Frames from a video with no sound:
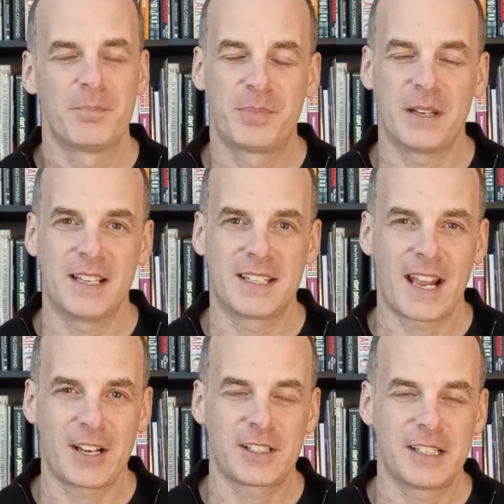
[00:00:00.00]
But it's
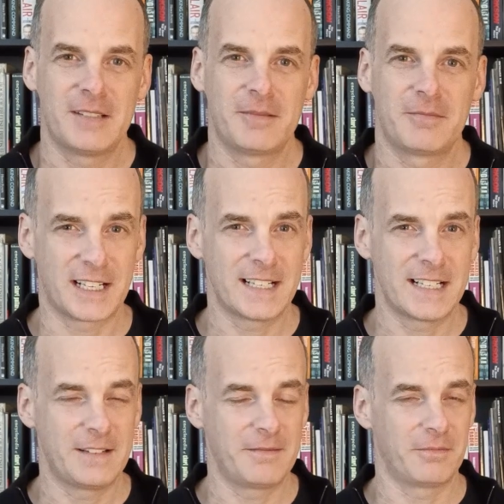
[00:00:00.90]
actually
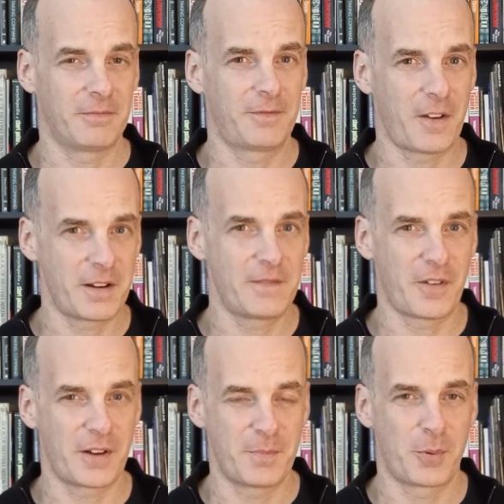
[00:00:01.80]
clearly very,
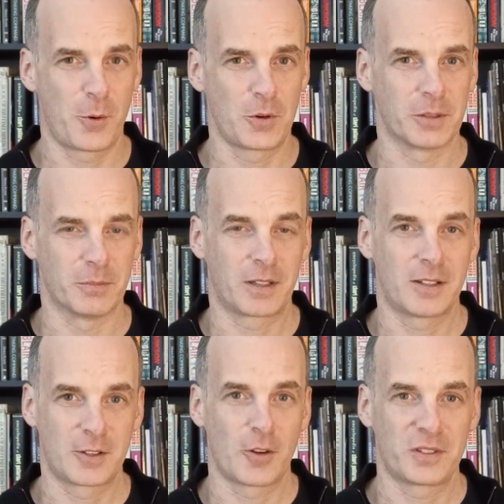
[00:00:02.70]
very important,
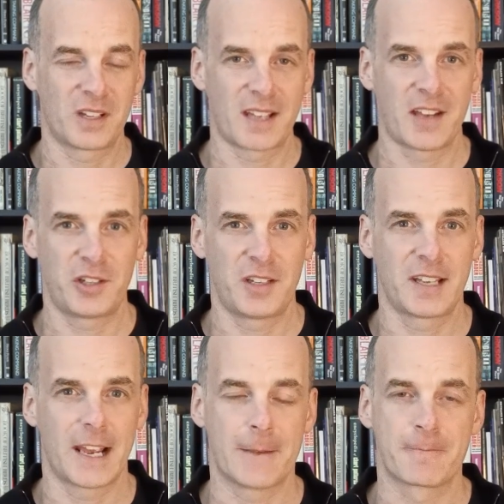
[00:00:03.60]
because God does actually
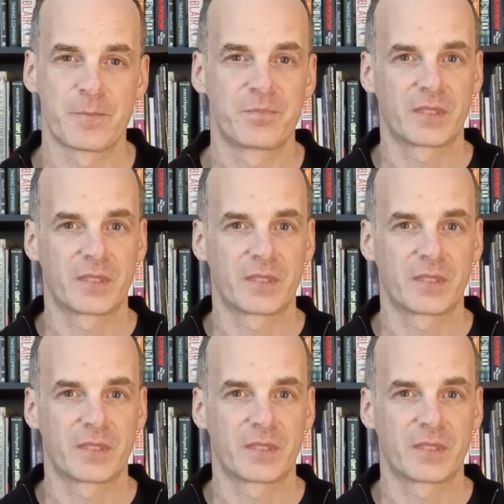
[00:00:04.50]
say